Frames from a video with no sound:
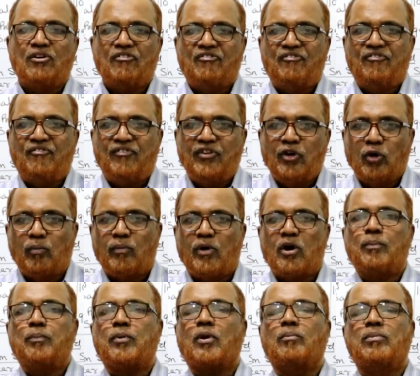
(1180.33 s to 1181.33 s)
Few
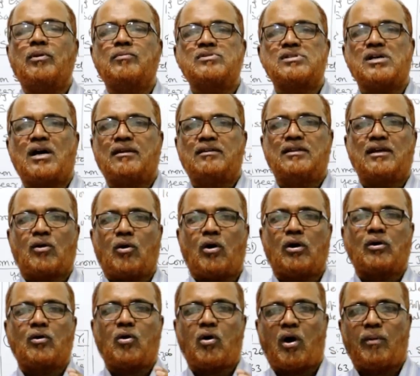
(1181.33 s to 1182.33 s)
more problems are there
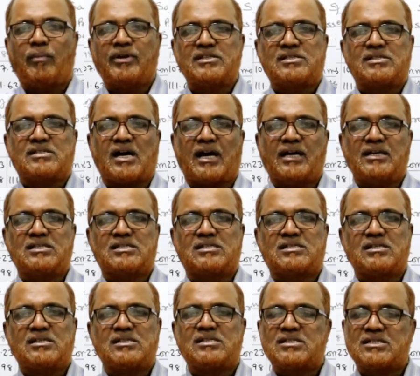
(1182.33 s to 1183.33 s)
on common size
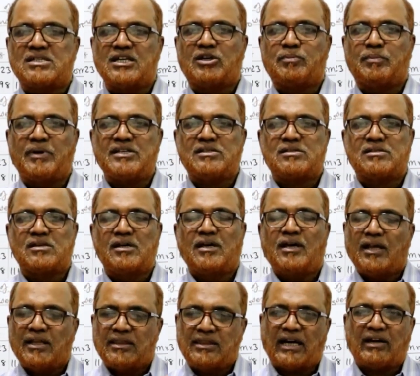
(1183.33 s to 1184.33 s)
statements
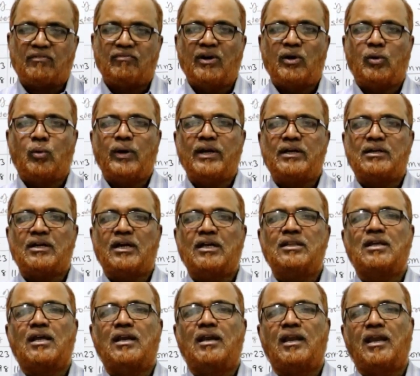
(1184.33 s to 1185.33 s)
that will do it
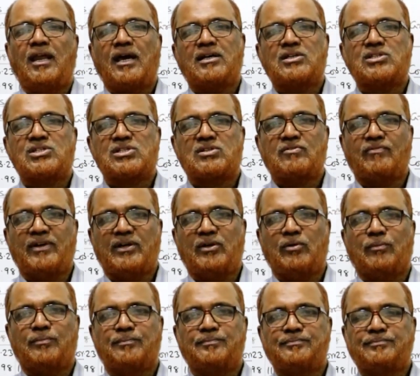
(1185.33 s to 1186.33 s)
in the next
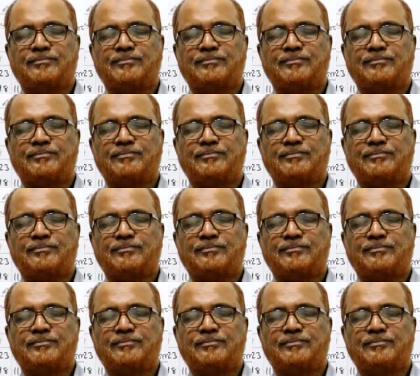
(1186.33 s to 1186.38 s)
video.